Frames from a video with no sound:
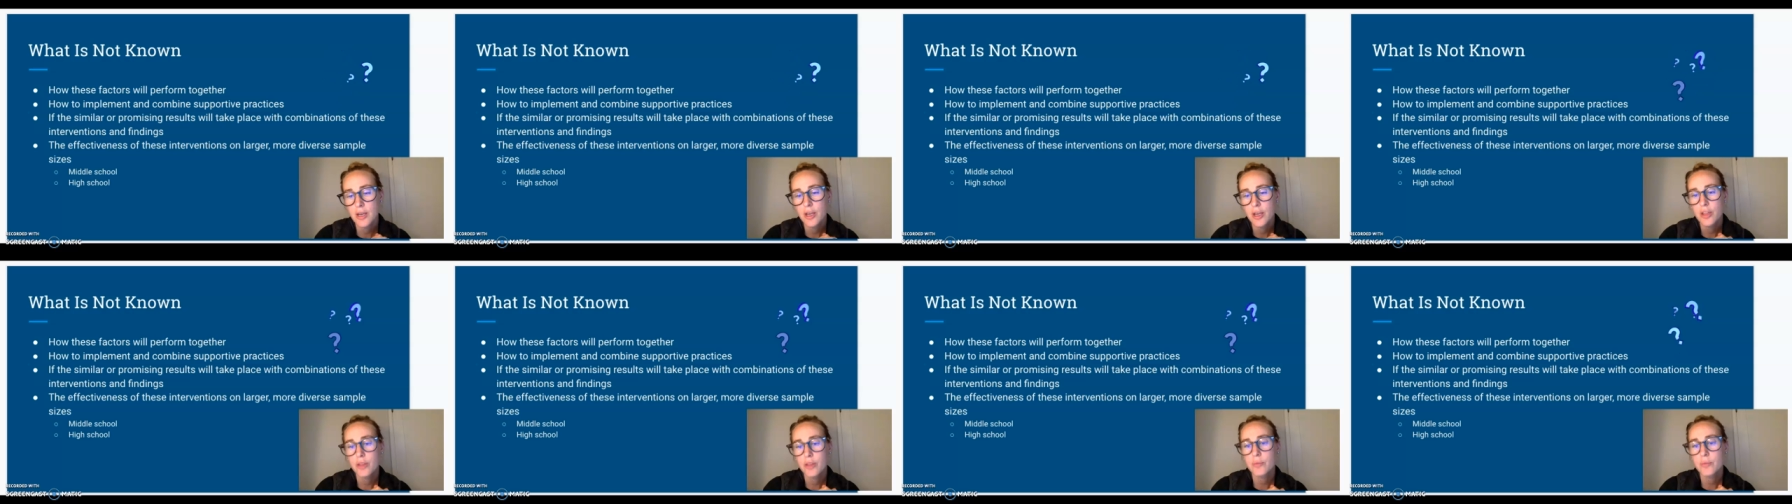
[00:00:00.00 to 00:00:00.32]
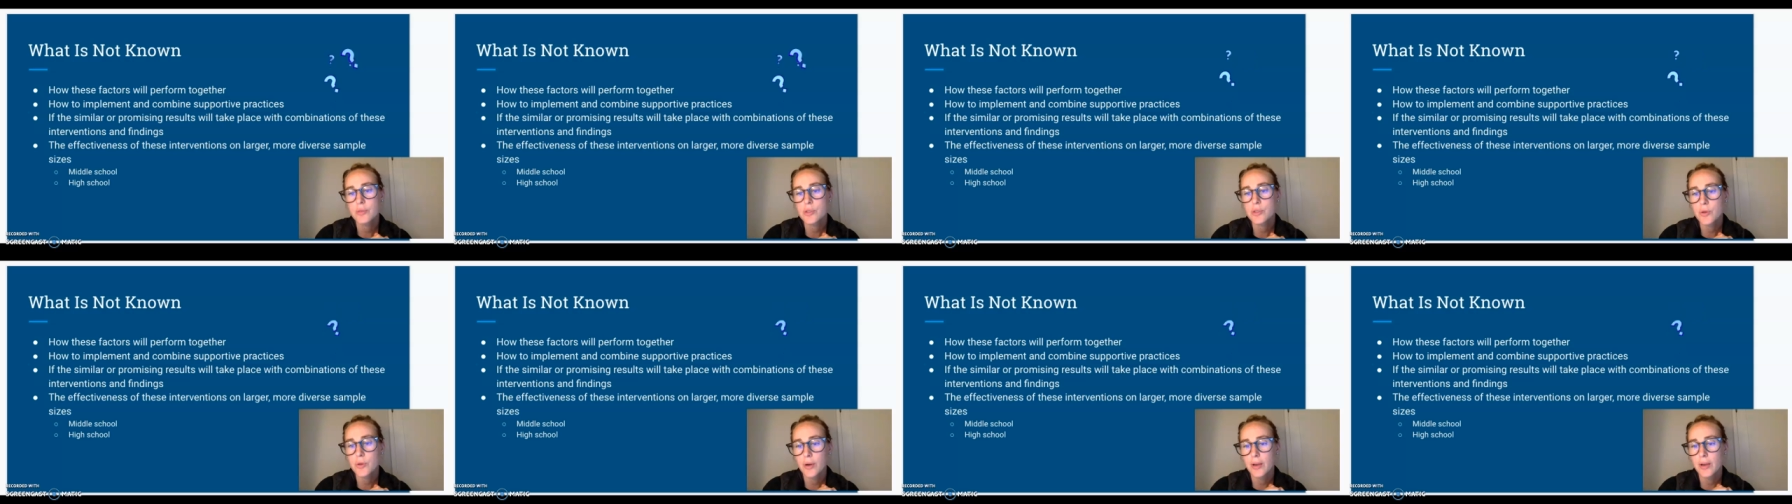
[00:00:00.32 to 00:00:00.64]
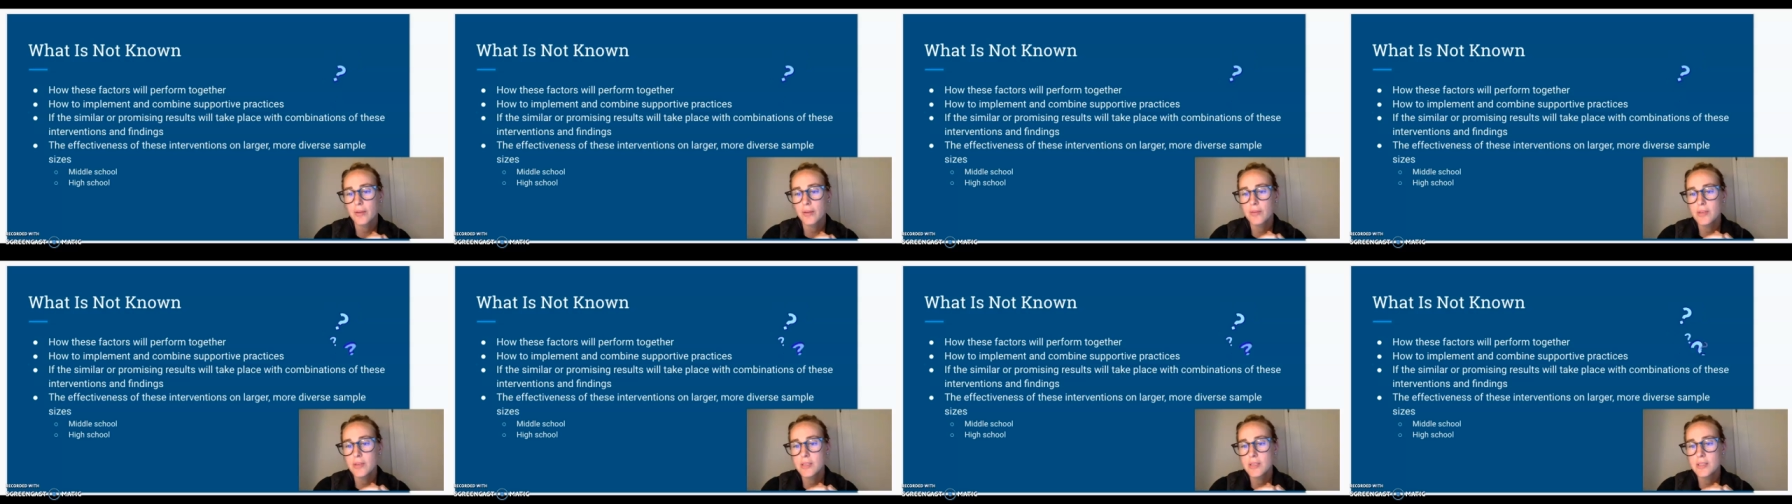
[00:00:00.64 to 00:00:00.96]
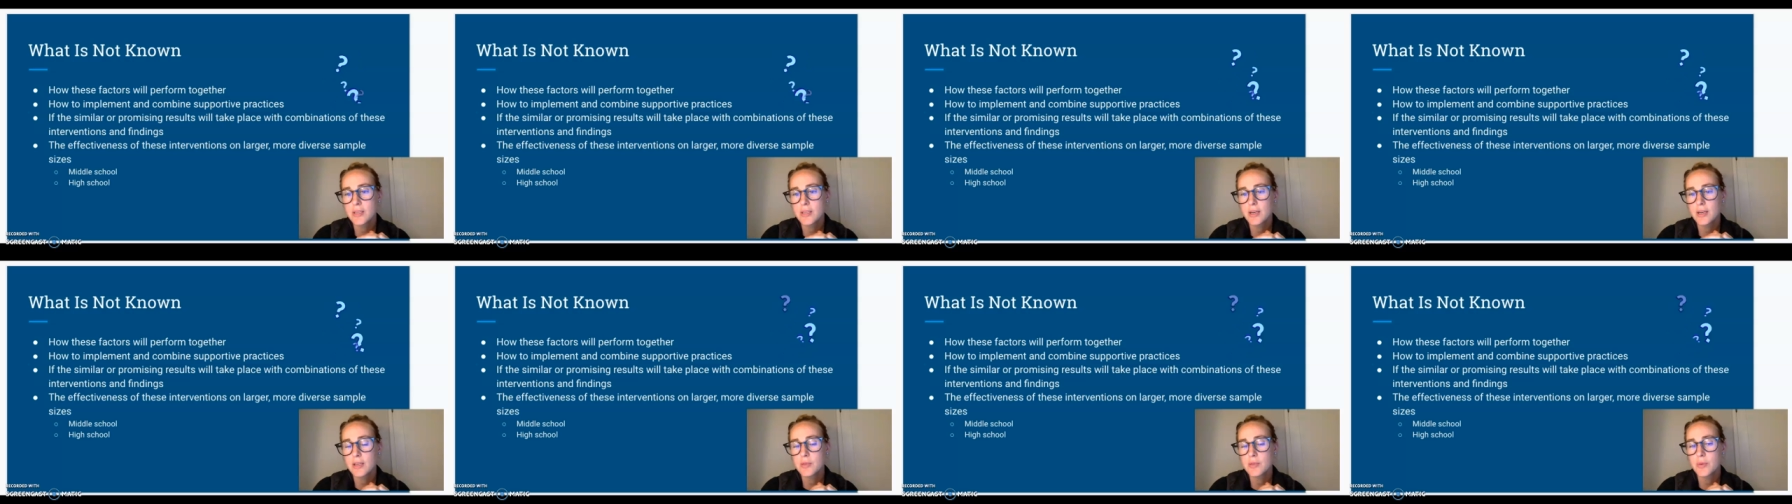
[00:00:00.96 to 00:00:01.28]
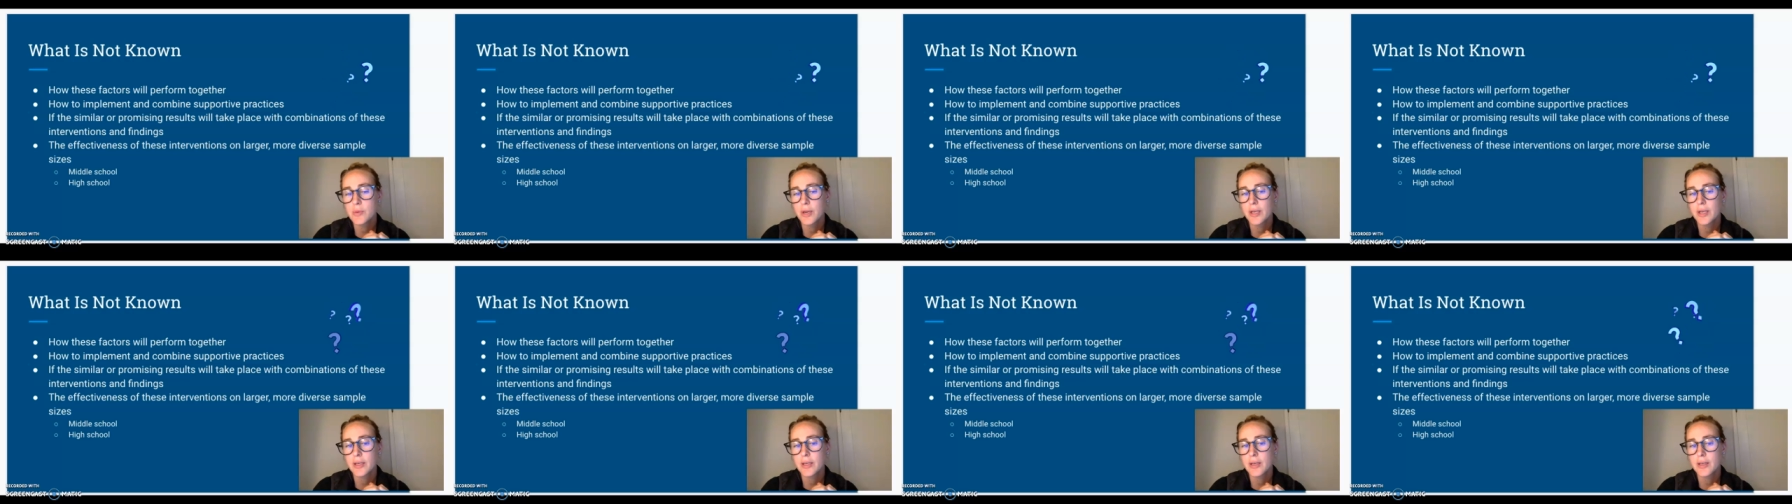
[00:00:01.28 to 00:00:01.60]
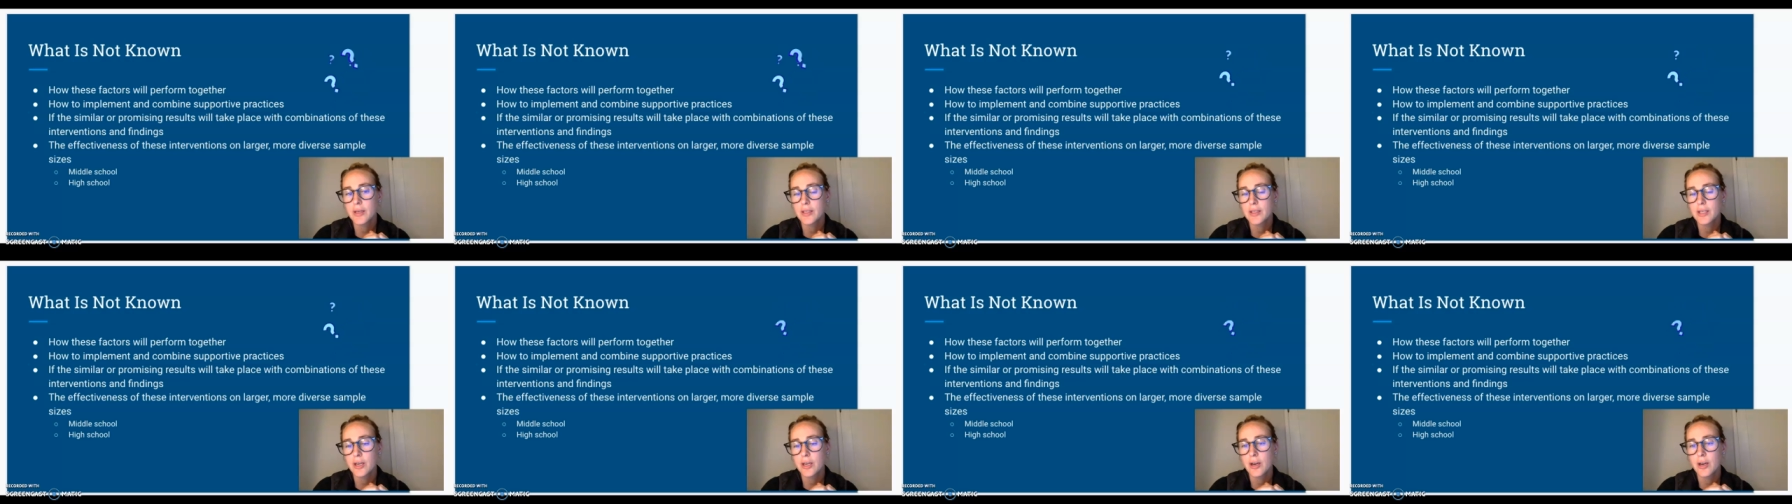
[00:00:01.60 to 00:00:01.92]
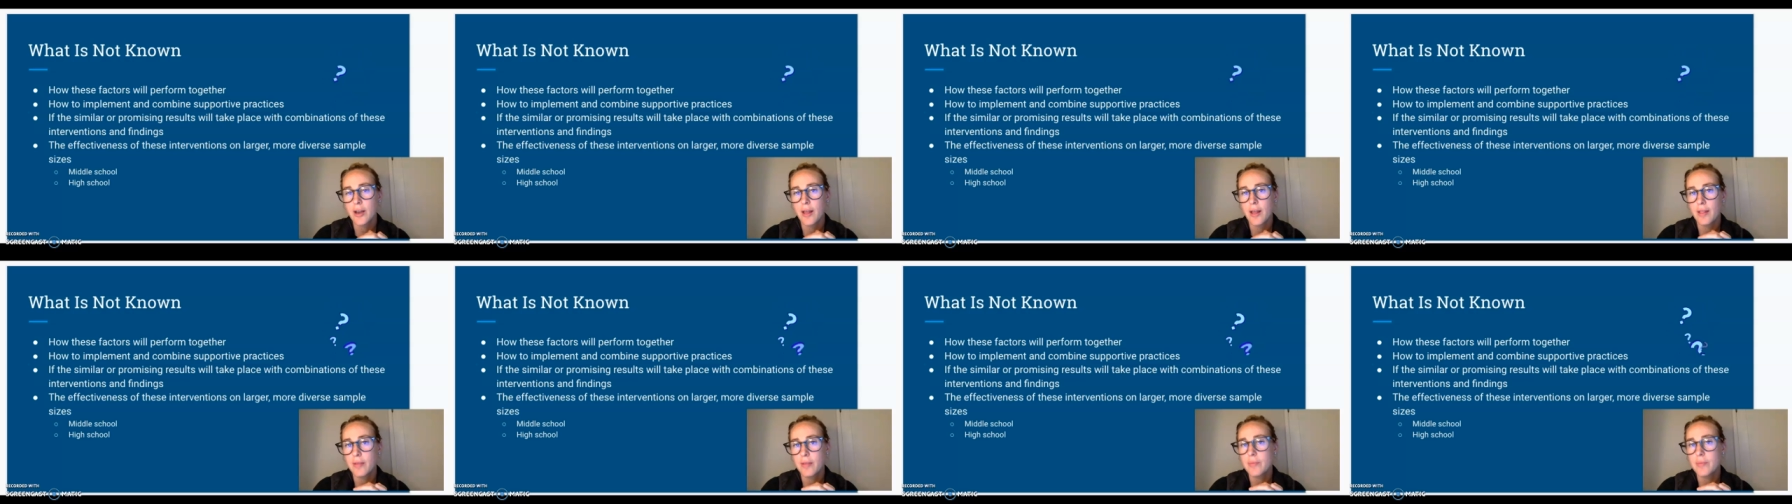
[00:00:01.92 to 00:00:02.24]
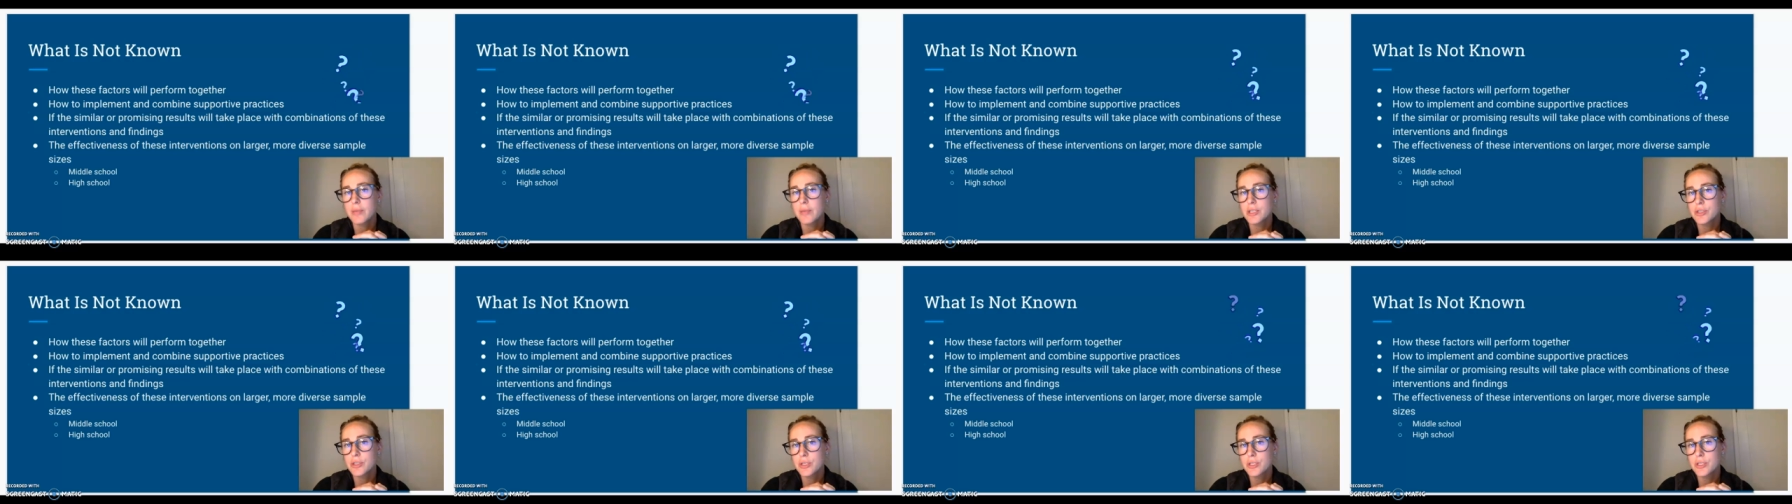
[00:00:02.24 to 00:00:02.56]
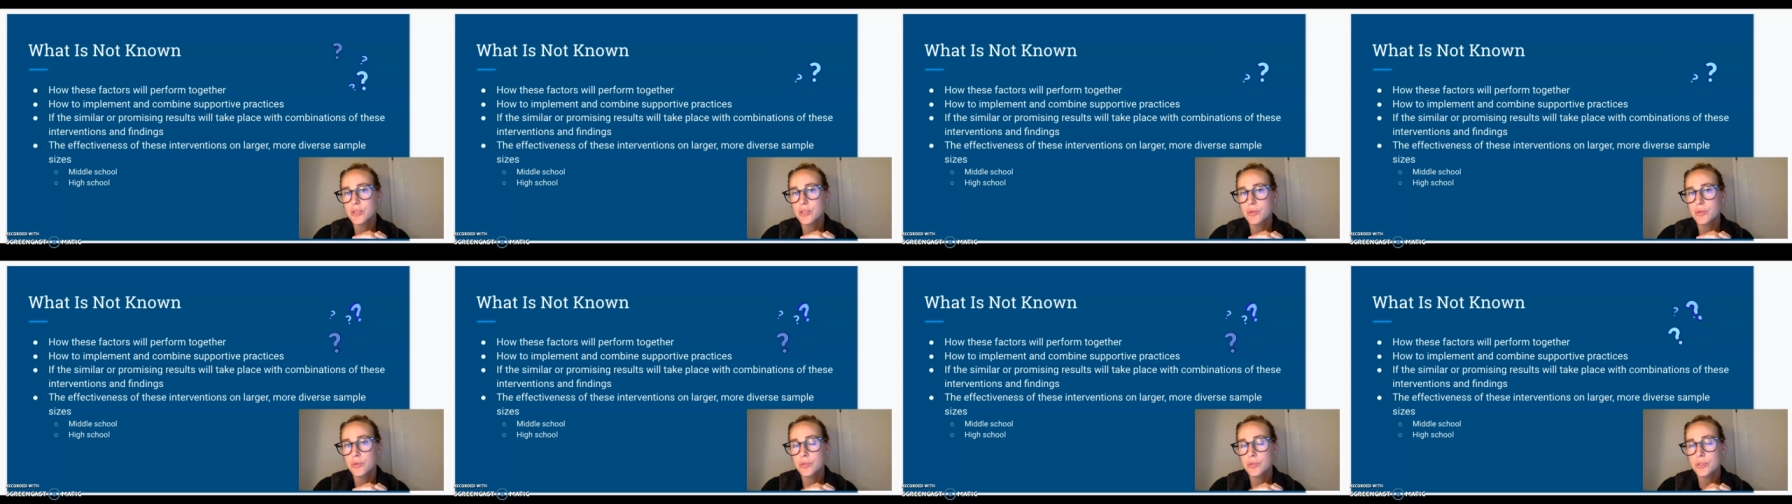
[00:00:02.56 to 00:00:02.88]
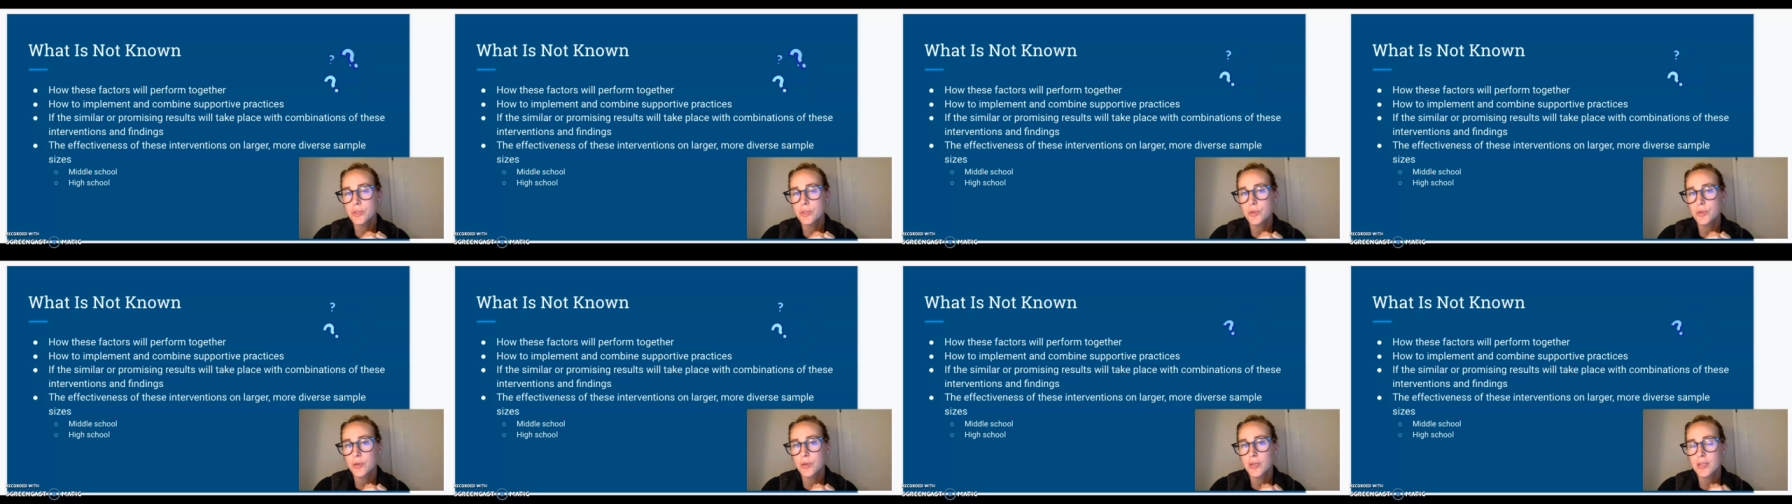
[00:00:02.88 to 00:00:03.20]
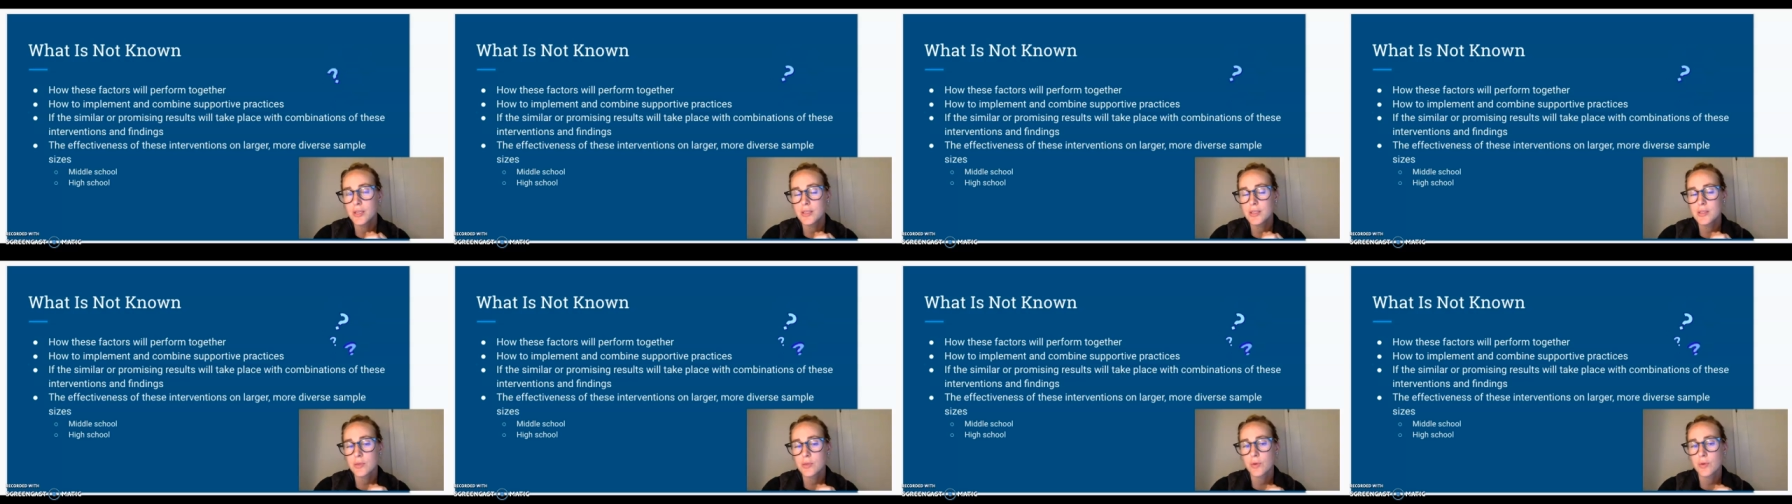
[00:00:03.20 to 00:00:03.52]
The majority of these studies were conducted on elementary school students